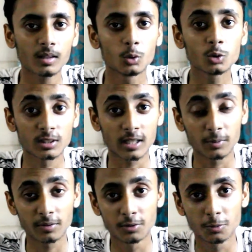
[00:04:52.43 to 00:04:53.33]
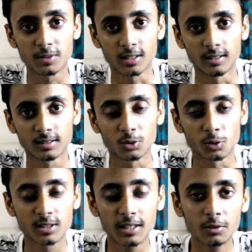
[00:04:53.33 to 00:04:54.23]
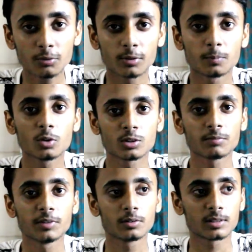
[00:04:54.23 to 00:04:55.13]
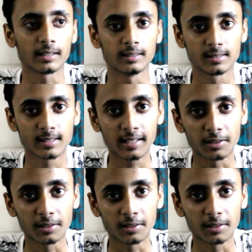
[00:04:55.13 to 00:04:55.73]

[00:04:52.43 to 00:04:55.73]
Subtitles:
do subscribe to our YouTube channel. So stay tuned for more awesome videos like this. Thank